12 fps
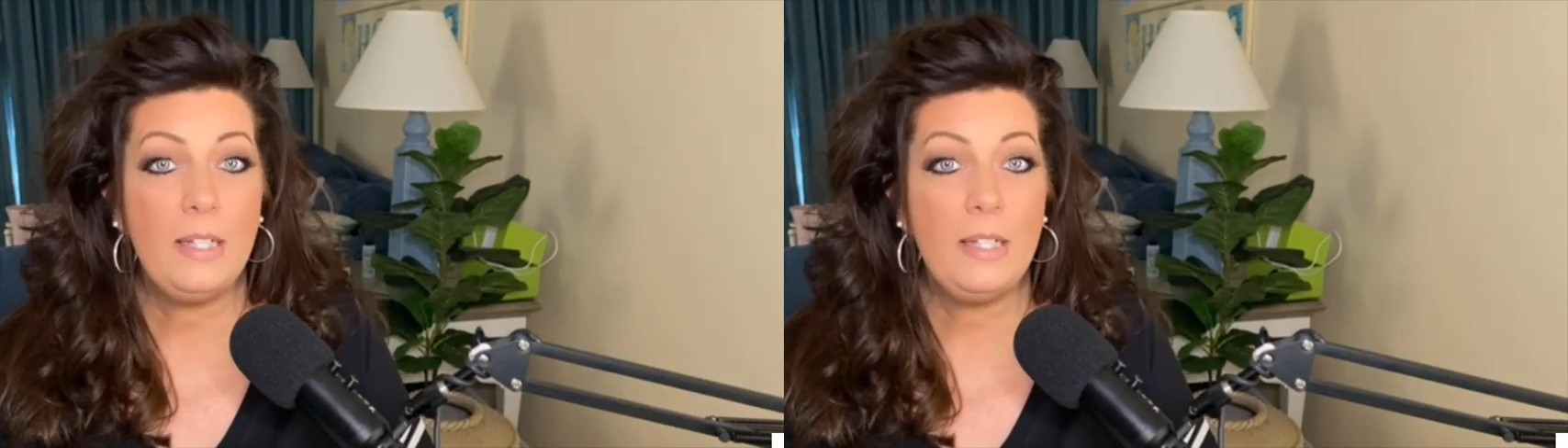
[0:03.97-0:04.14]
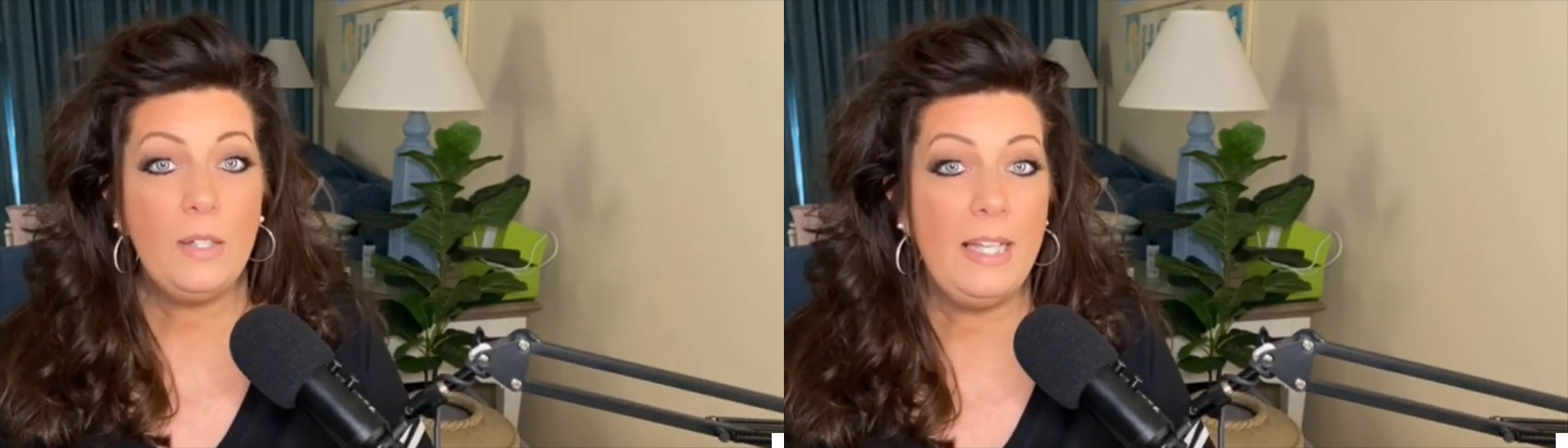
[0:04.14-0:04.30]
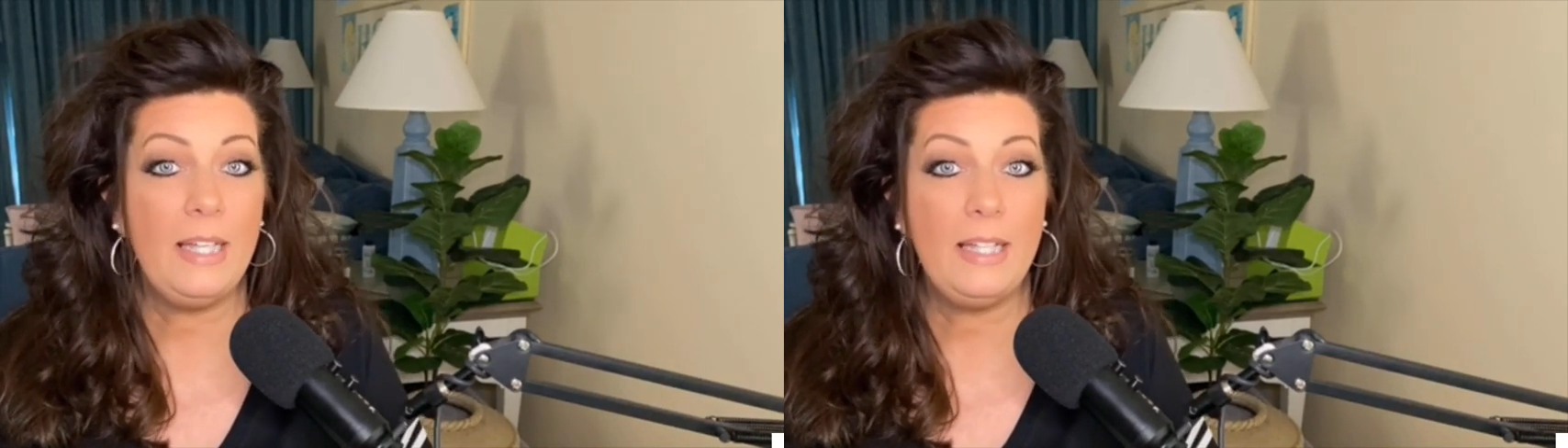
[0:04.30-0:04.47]

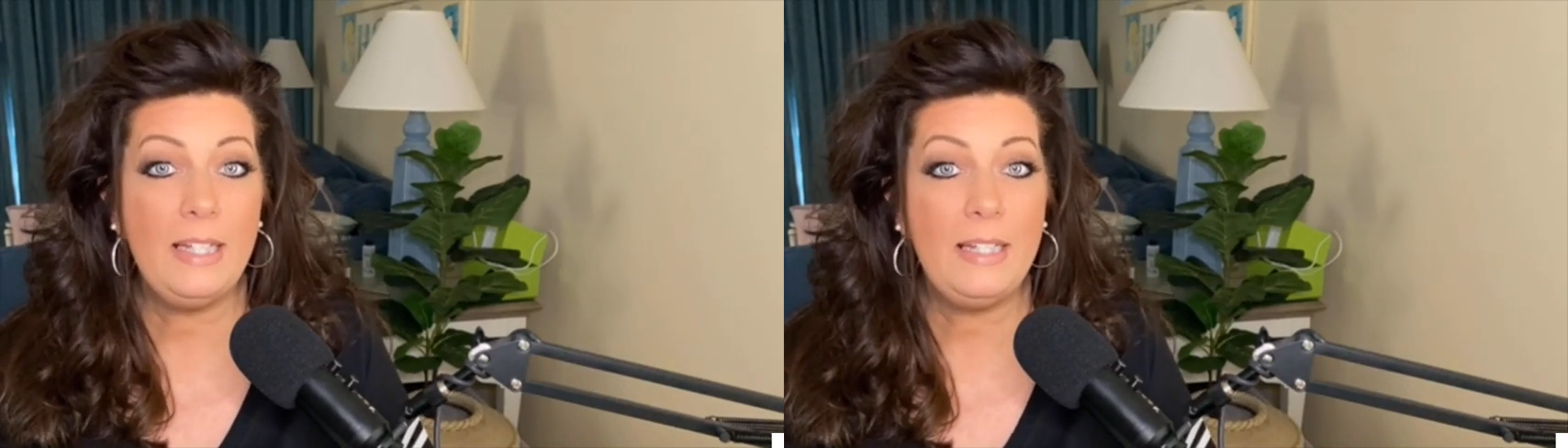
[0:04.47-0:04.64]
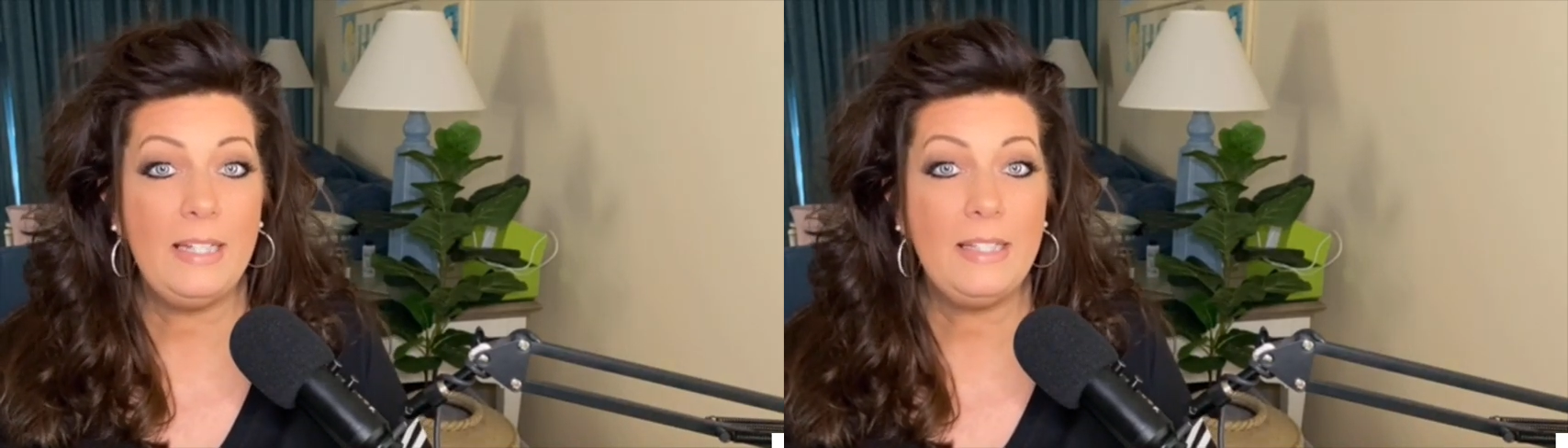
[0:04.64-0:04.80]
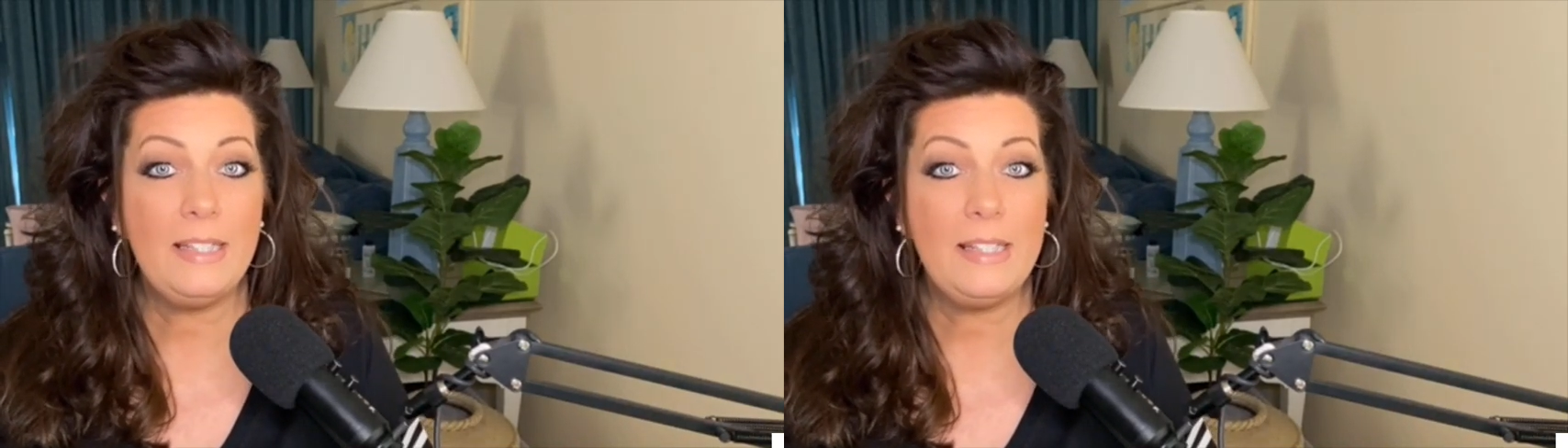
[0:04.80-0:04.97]

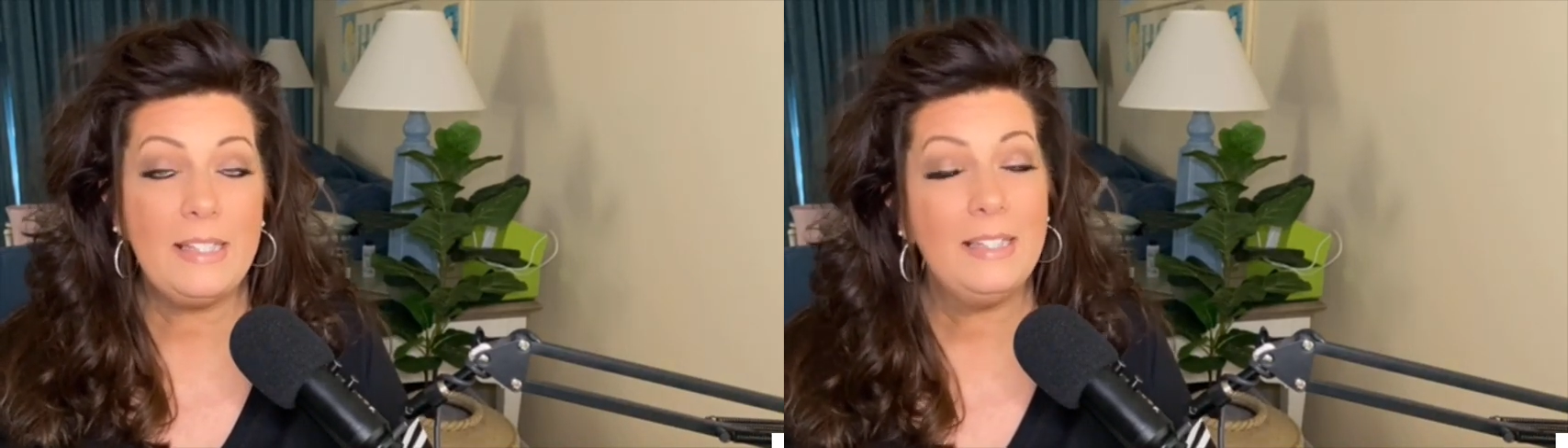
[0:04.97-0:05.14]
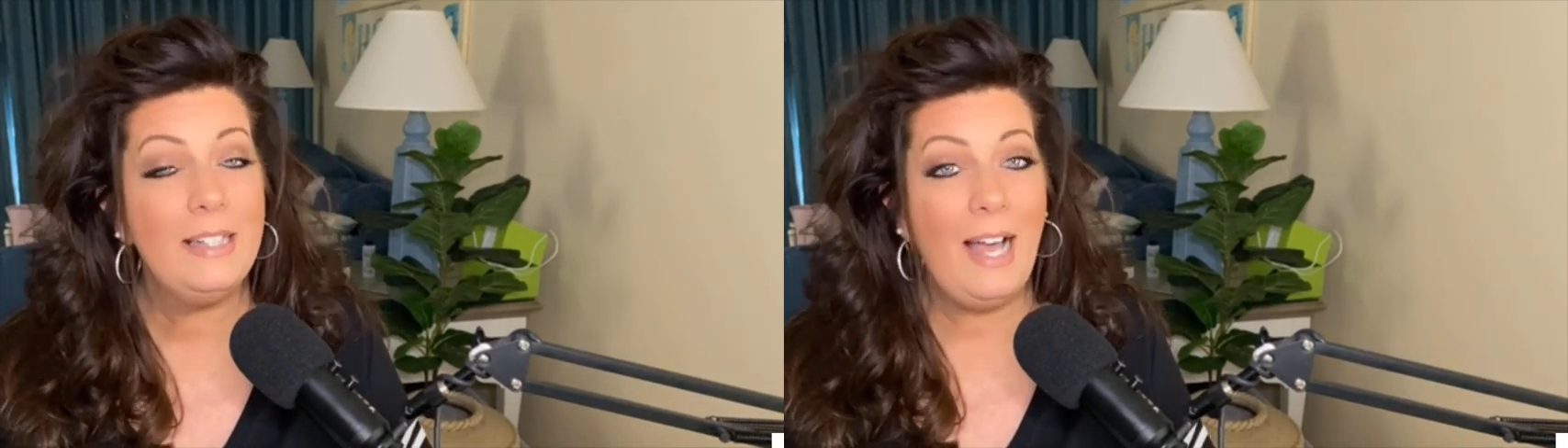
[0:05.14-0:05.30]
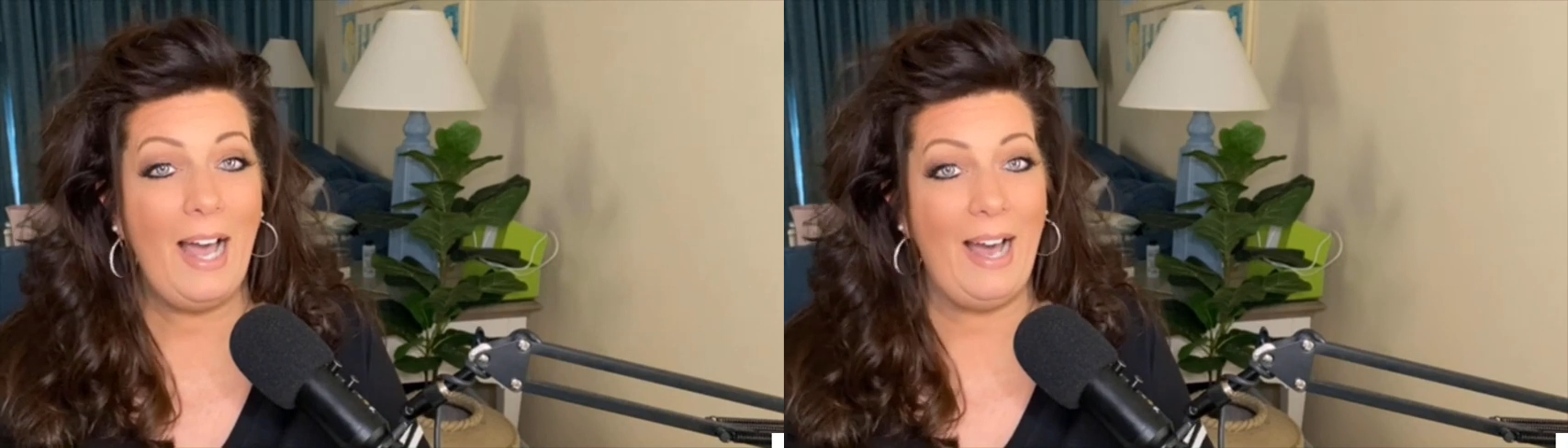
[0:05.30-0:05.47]
Queens.
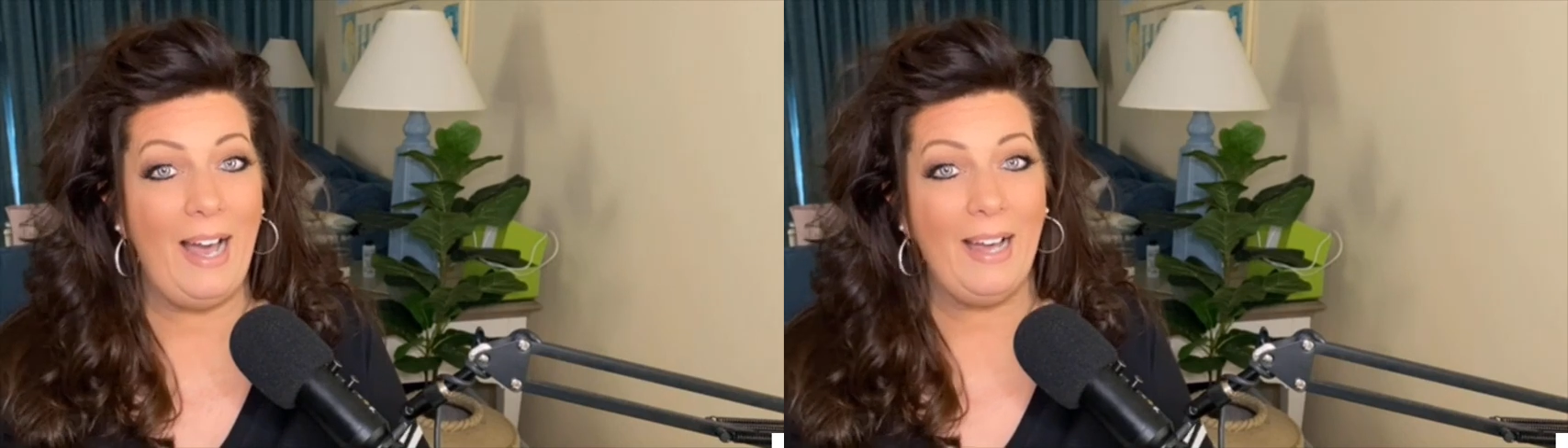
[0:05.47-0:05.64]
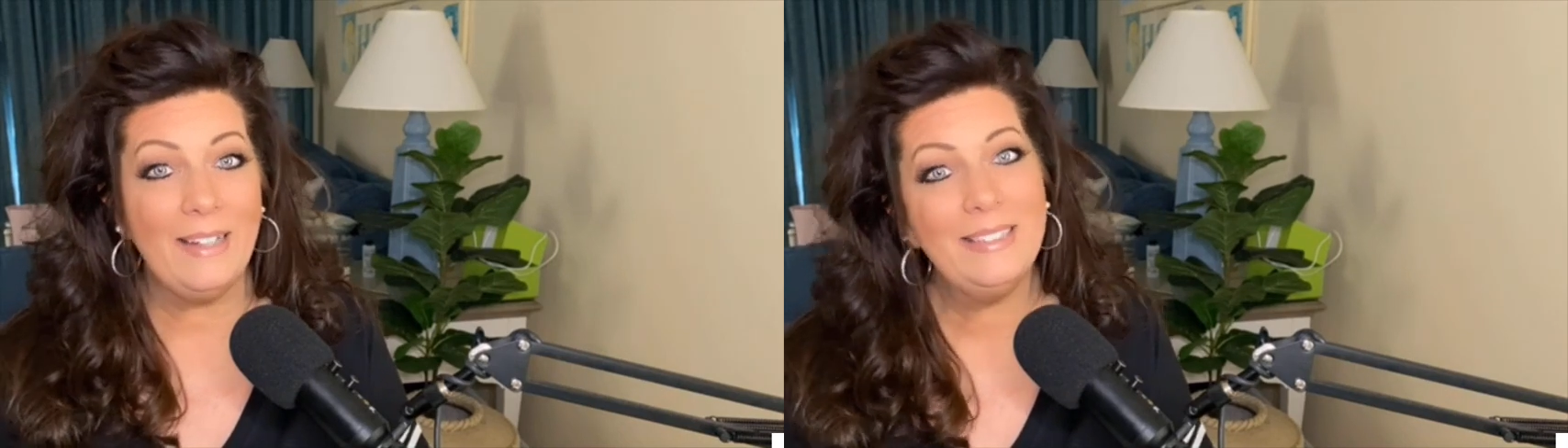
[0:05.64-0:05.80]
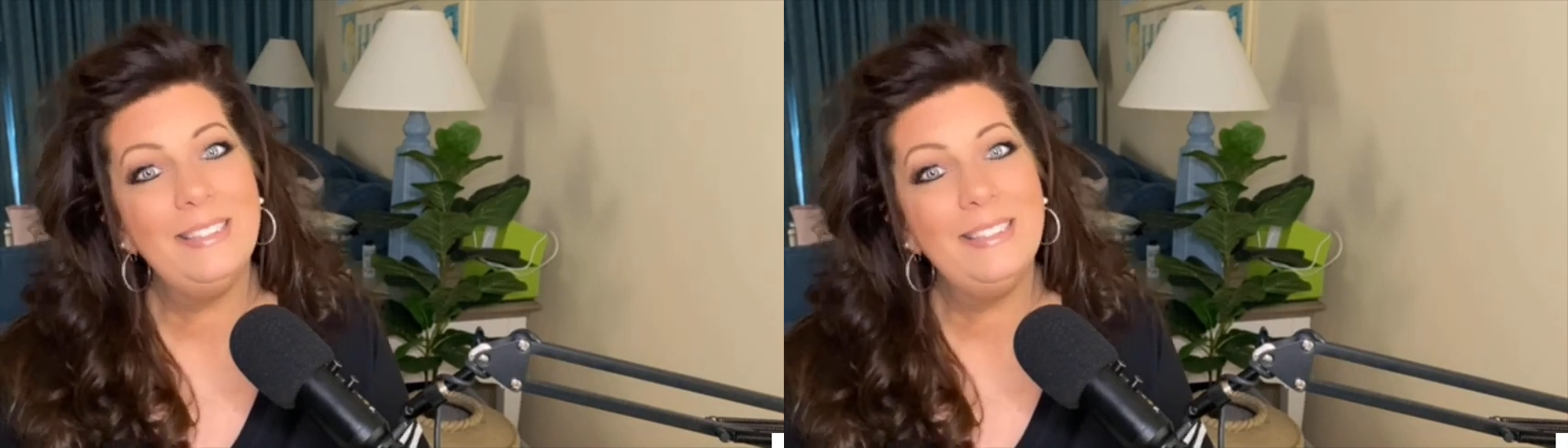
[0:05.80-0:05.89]
Hi.